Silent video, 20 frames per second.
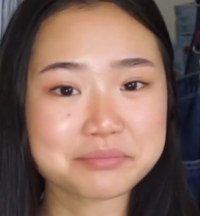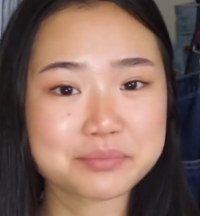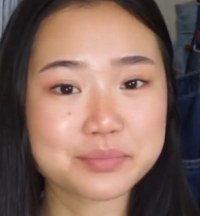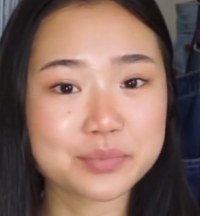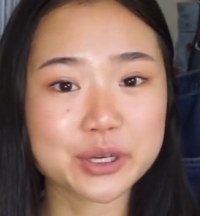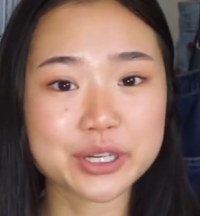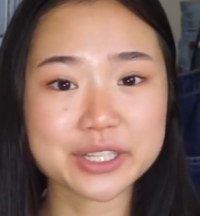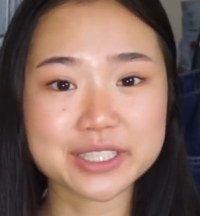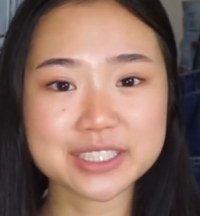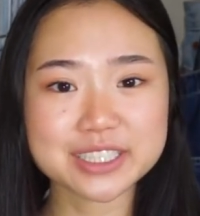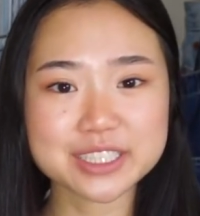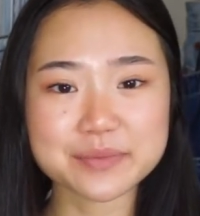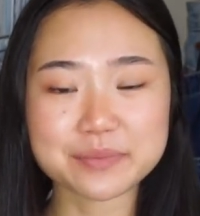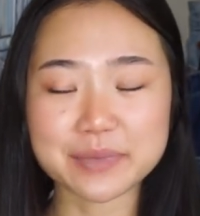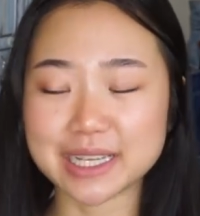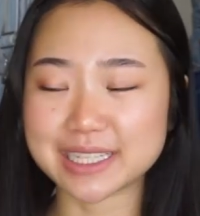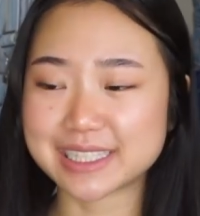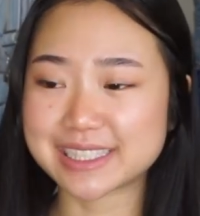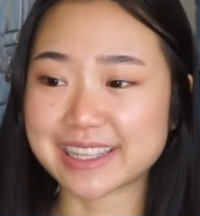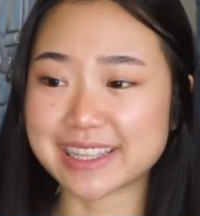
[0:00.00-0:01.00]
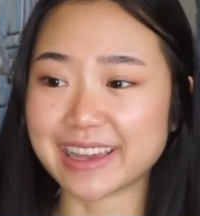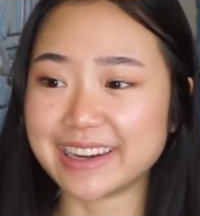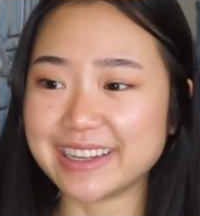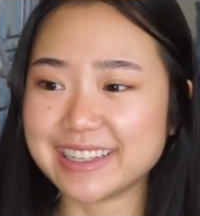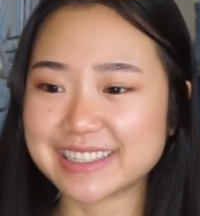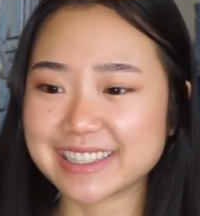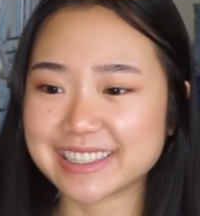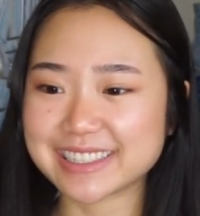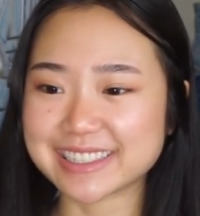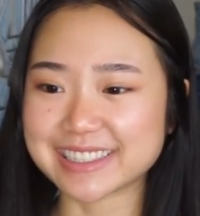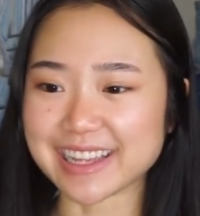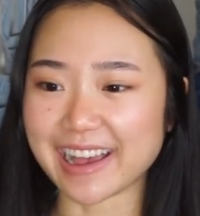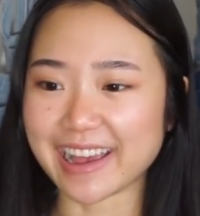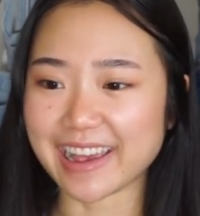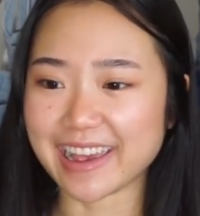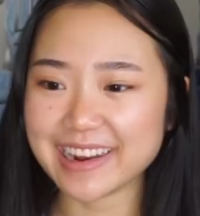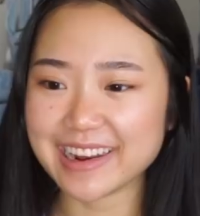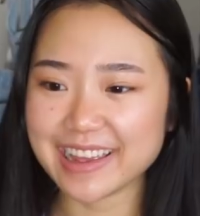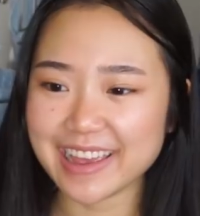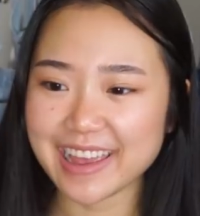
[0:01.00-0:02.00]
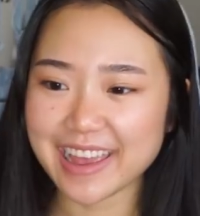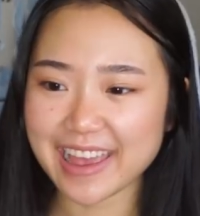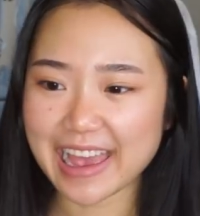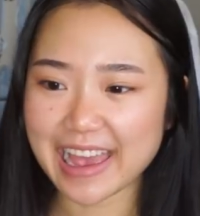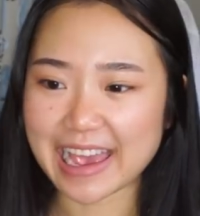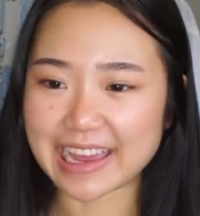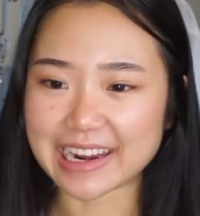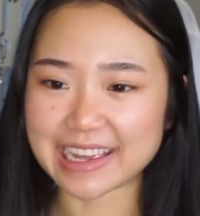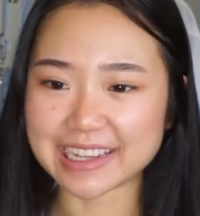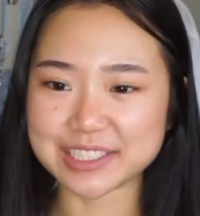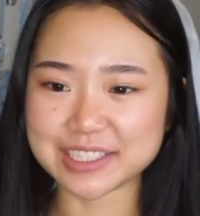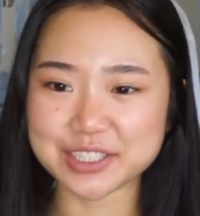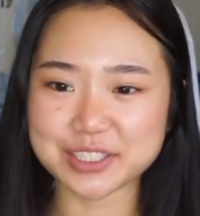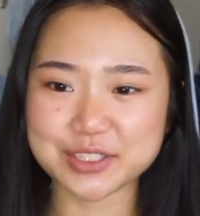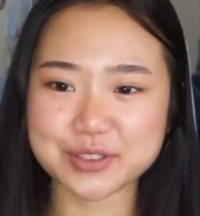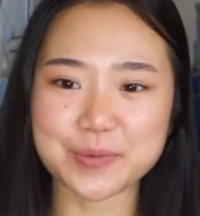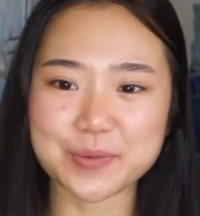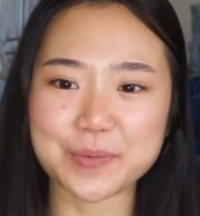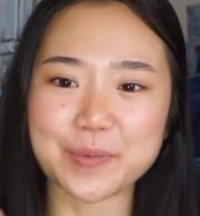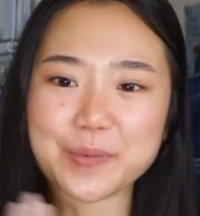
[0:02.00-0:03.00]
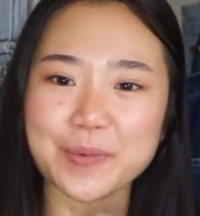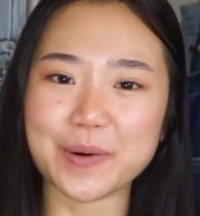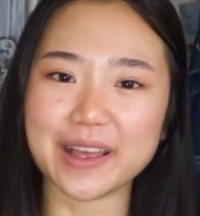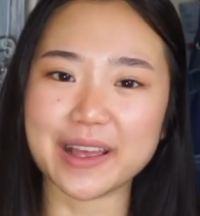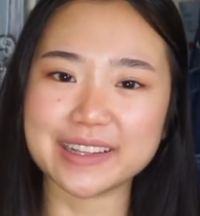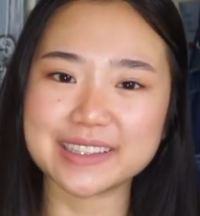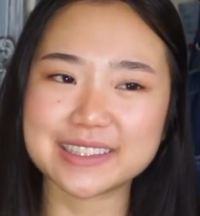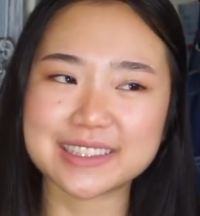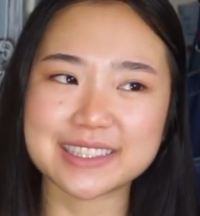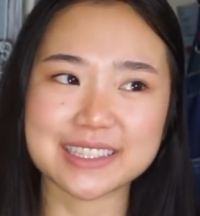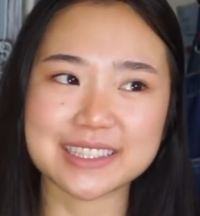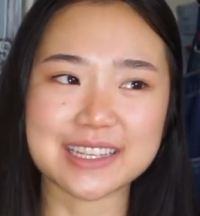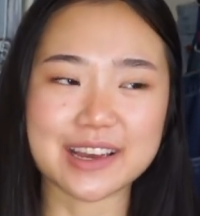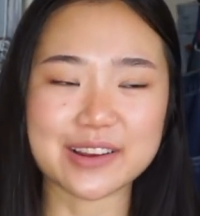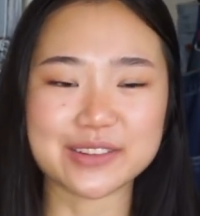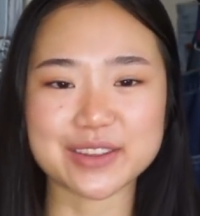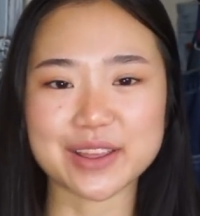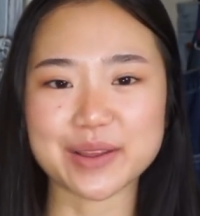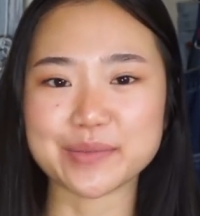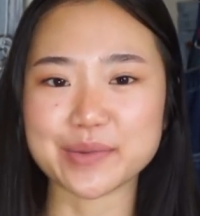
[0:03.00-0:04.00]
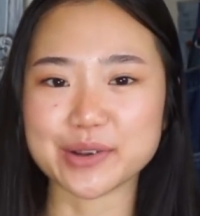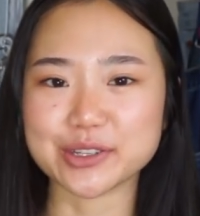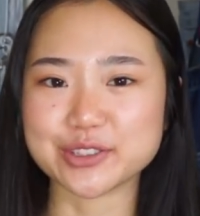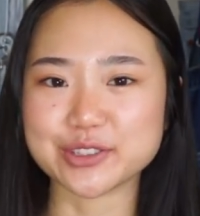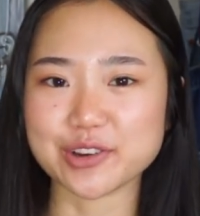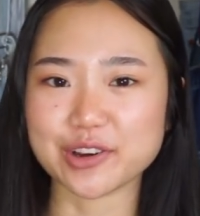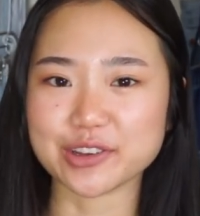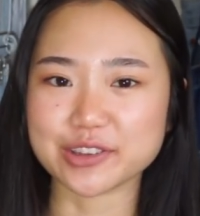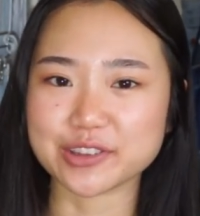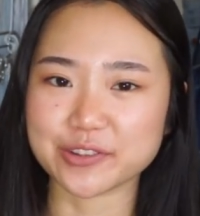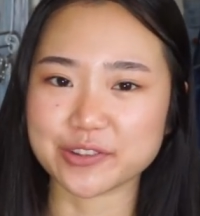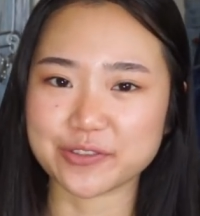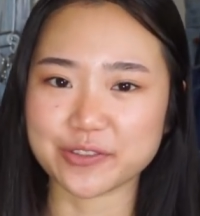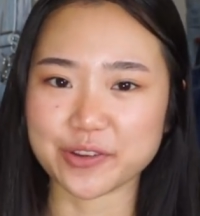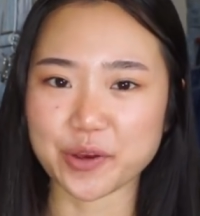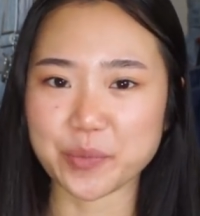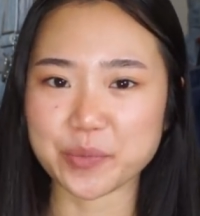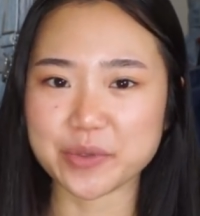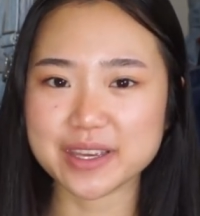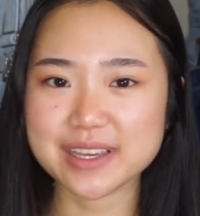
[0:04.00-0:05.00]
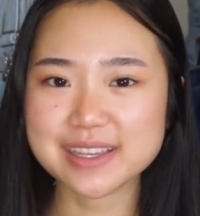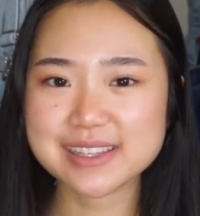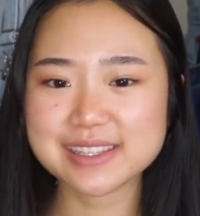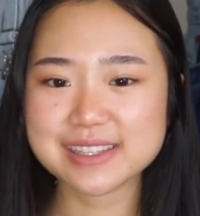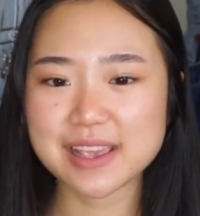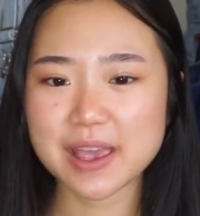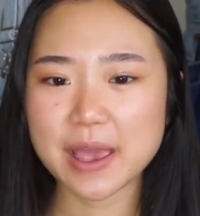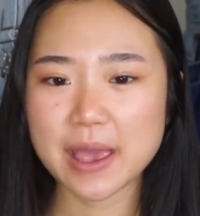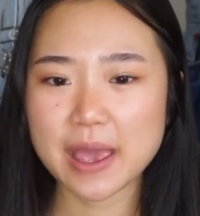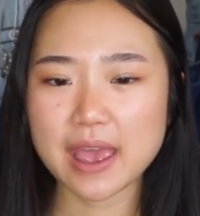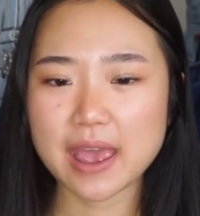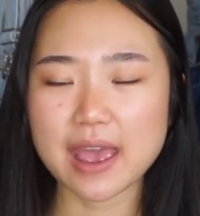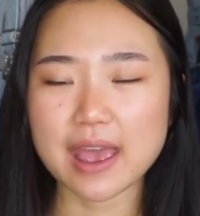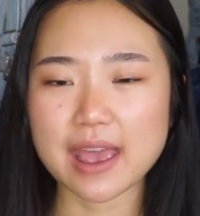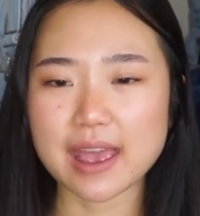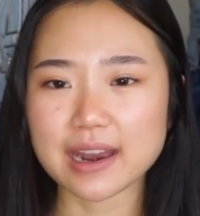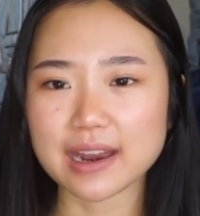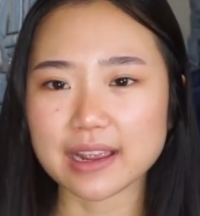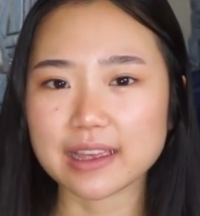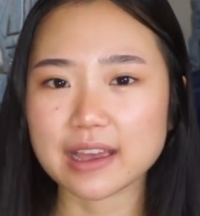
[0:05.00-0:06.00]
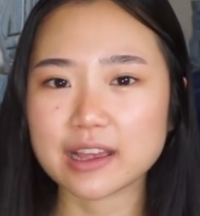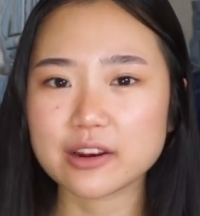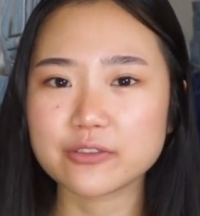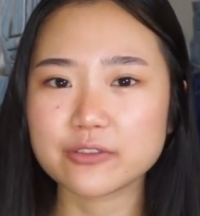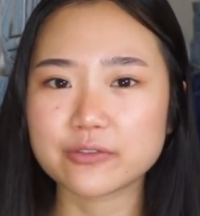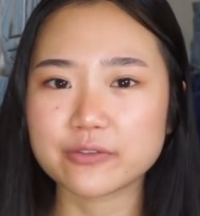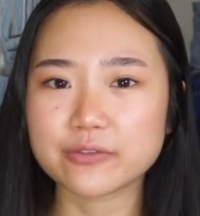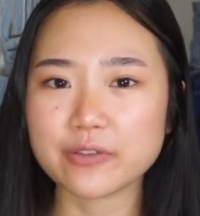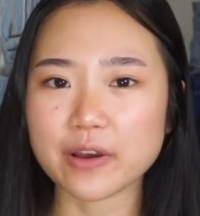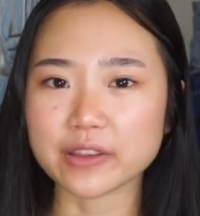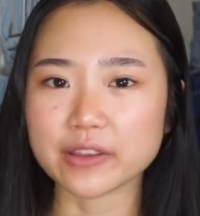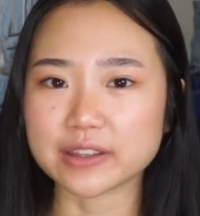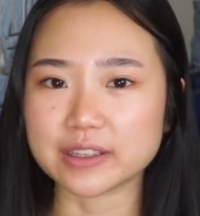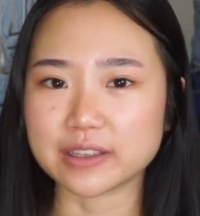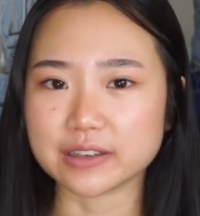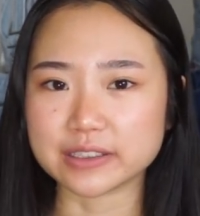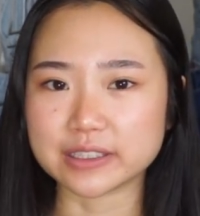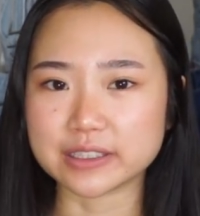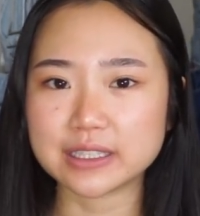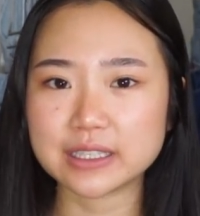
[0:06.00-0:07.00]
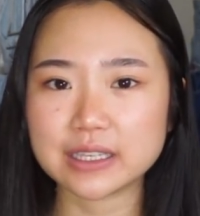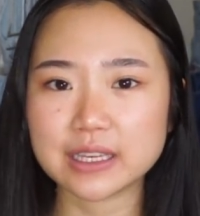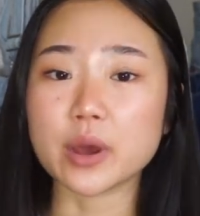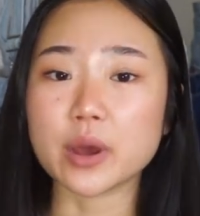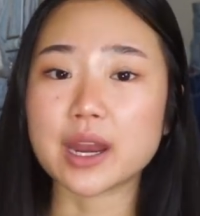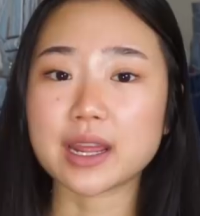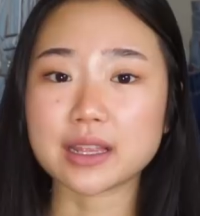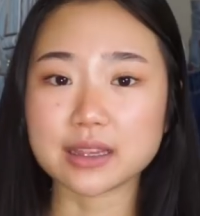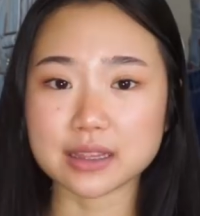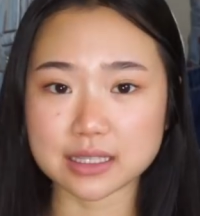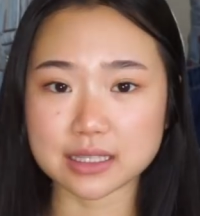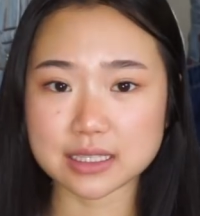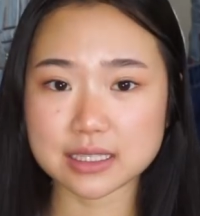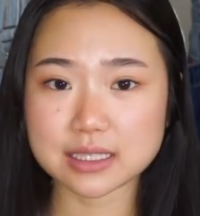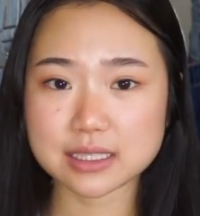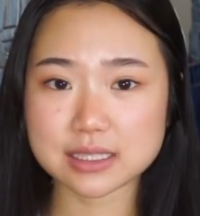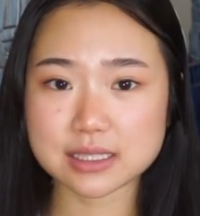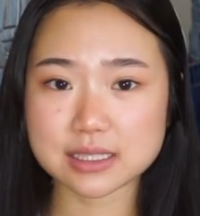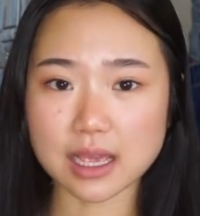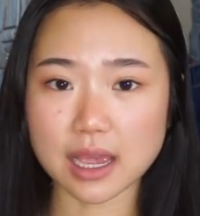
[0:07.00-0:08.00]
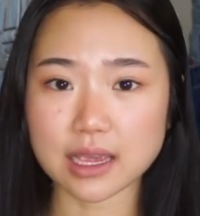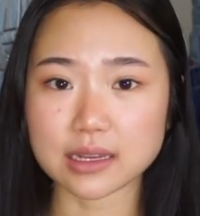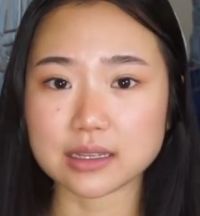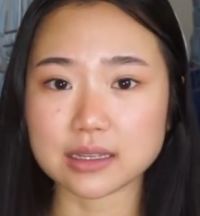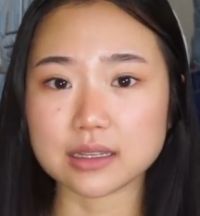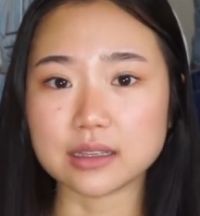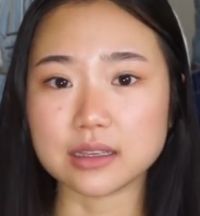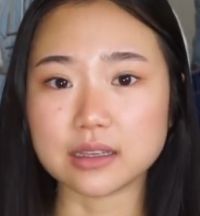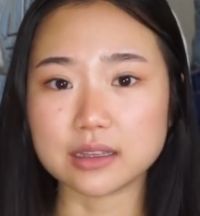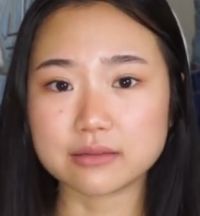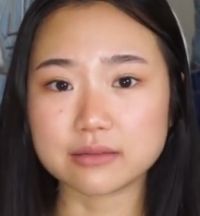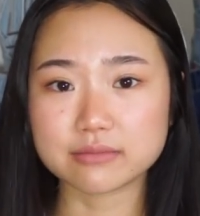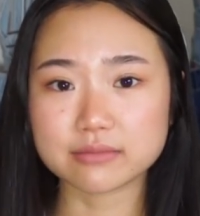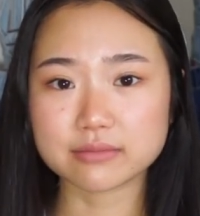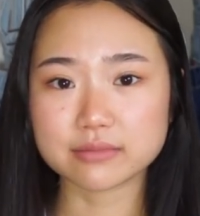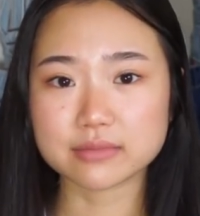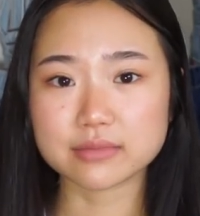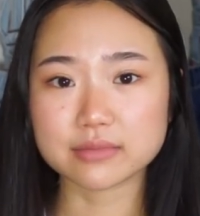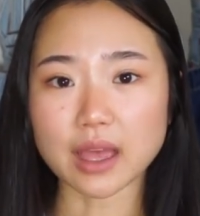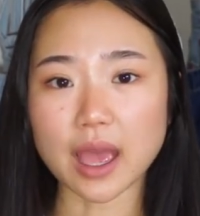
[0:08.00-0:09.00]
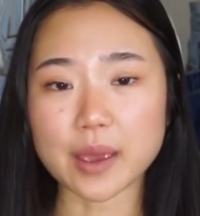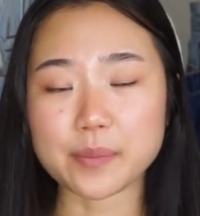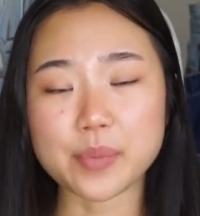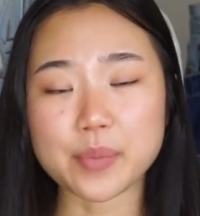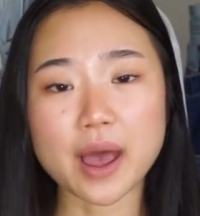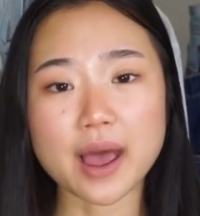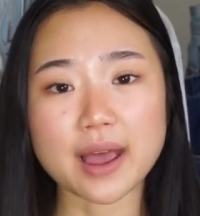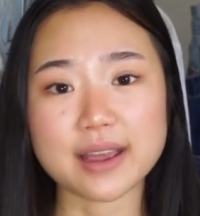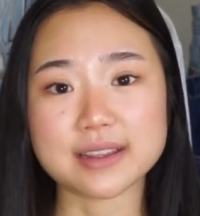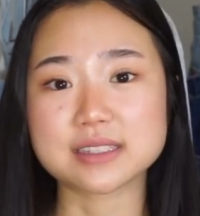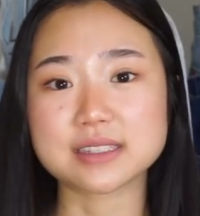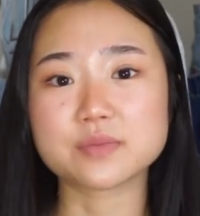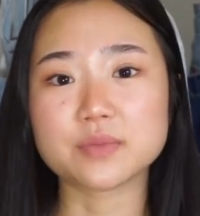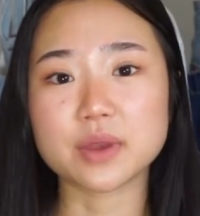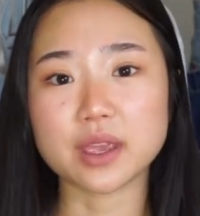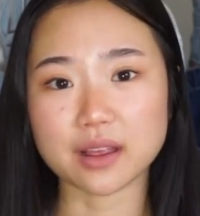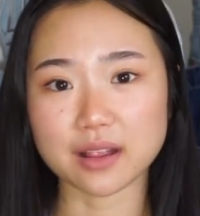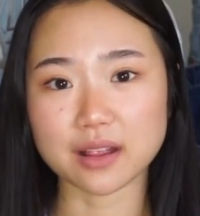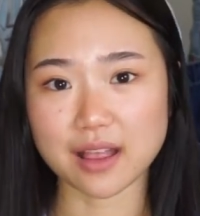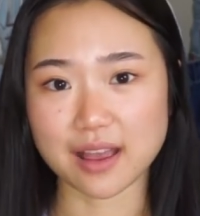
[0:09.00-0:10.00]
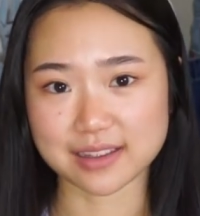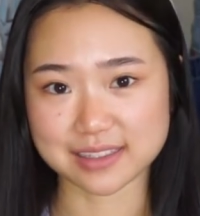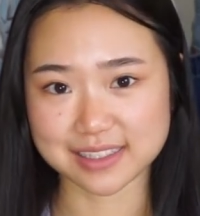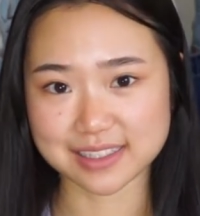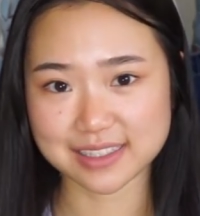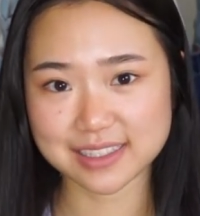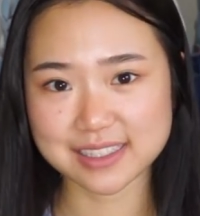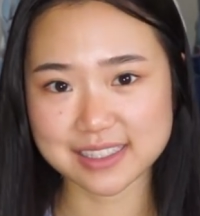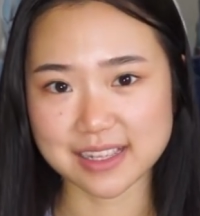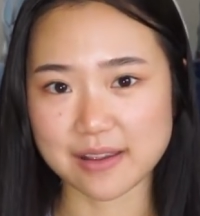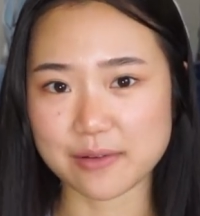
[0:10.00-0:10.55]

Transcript: pushed my studies aside and I just went to downtown Montreal to film this, and I kind of felt guilty, but at least I passed my classes.